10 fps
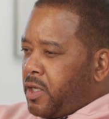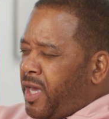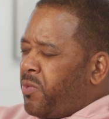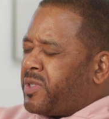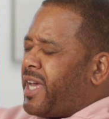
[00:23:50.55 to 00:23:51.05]

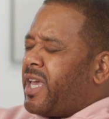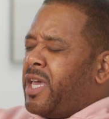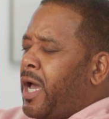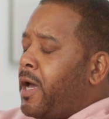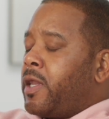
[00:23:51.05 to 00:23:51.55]
it was like
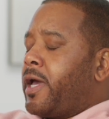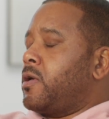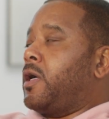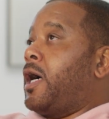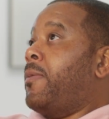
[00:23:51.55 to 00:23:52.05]

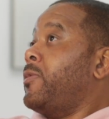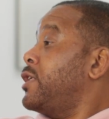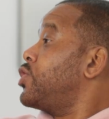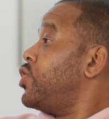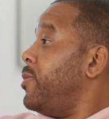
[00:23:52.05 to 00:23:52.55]
I'm
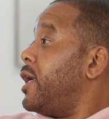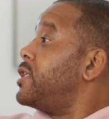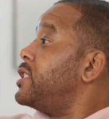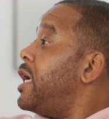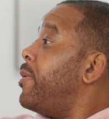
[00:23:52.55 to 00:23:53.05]
like screaming at
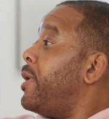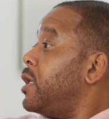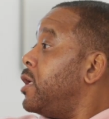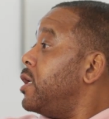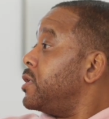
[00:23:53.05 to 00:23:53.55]
the top of my
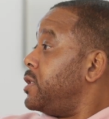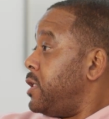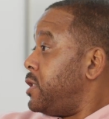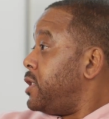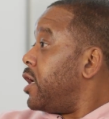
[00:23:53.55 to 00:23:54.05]
lungs
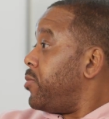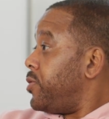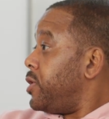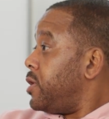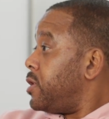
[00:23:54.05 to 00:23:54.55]
in the
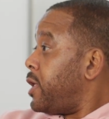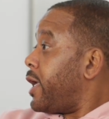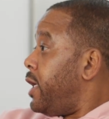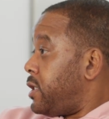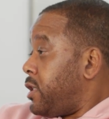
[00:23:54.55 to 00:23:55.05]
ceremony.
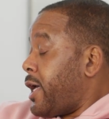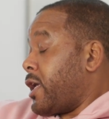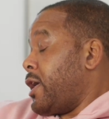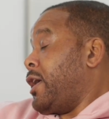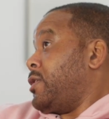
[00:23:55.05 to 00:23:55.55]

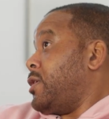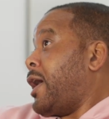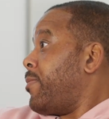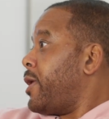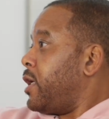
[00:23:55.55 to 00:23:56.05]

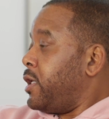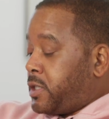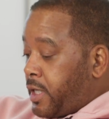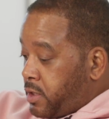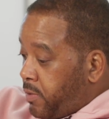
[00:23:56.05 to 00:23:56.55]

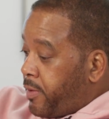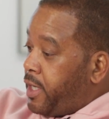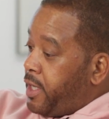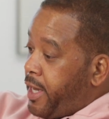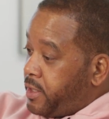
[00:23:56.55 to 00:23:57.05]
It's like
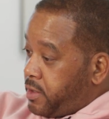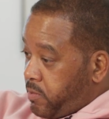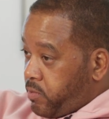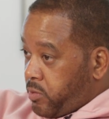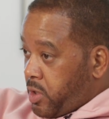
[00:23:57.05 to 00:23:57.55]
somebody has a
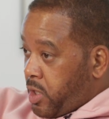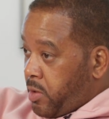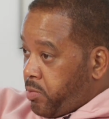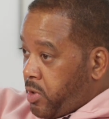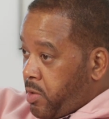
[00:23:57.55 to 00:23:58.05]

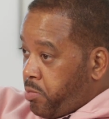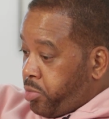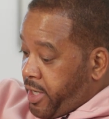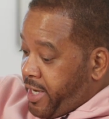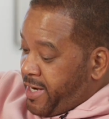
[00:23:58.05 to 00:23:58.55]

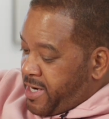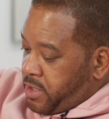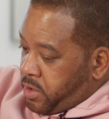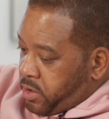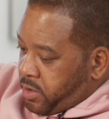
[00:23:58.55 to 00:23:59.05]
blade and they're
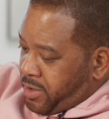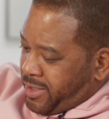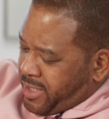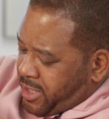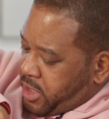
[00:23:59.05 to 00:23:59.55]

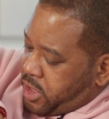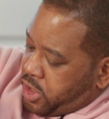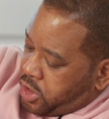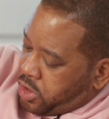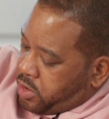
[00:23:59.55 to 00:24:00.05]

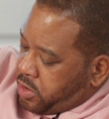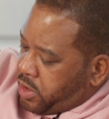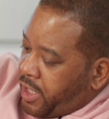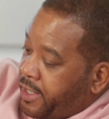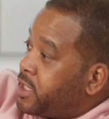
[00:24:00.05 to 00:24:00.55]

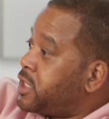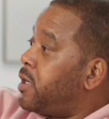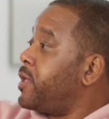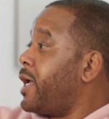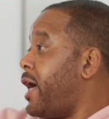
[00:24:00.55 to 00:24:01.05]
cutting
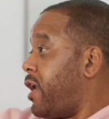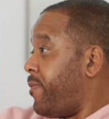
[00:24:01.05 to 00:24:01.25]
something out of